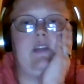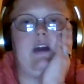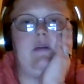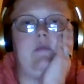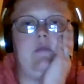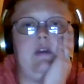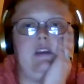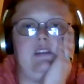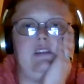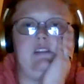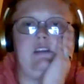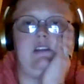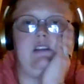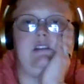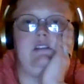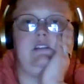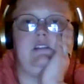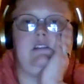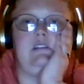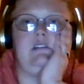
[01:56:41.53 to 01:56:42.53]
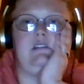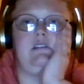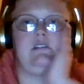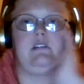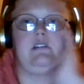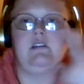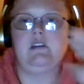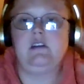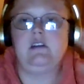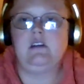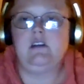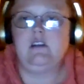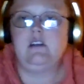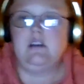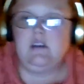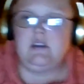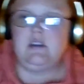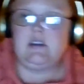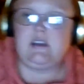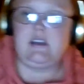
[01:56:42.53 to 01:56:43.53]
that makes sense
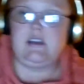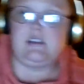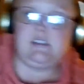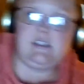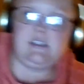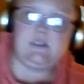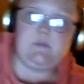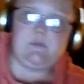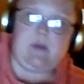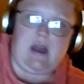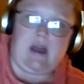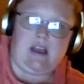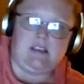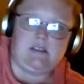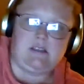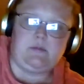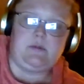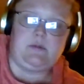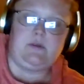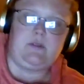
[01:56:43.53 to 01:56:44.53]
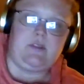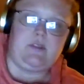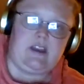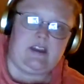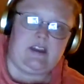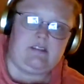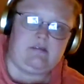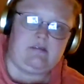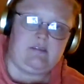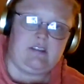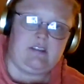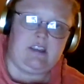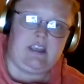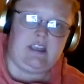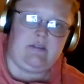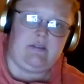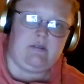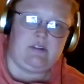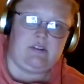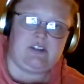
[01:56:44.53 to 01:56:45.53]
because it's possible that
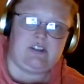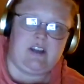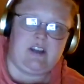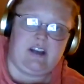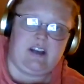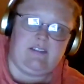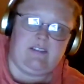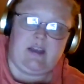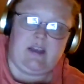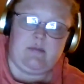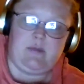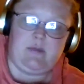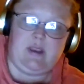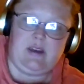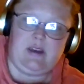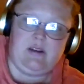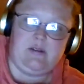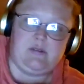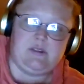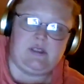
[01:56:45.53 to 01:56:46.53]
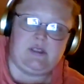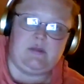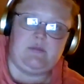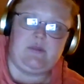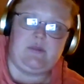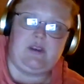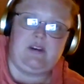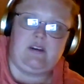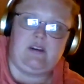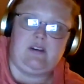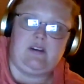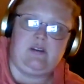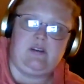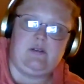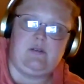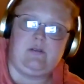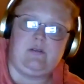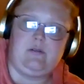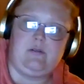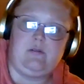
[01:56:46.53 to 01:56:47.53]
he was trying to let me know something to
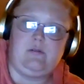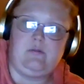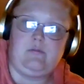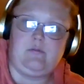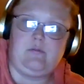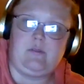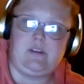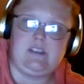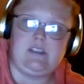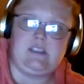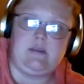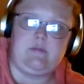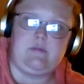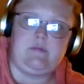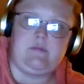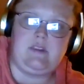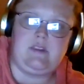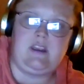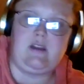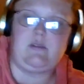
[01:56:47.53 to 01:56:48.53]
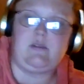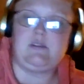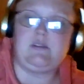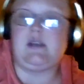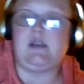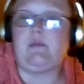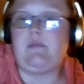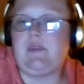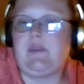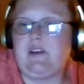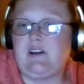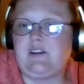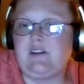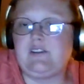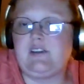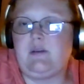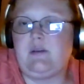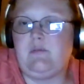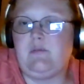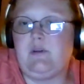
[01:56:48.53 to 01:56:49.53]
do with something or
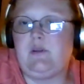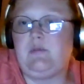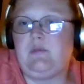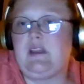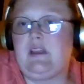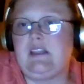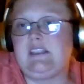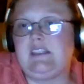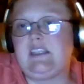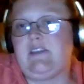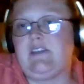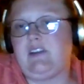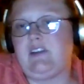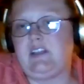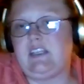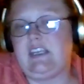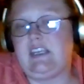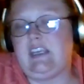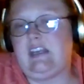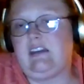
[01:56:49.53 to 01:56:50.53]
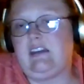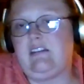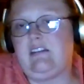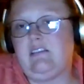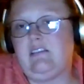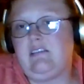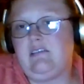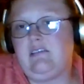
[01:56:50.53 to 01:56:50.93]
someone being 17.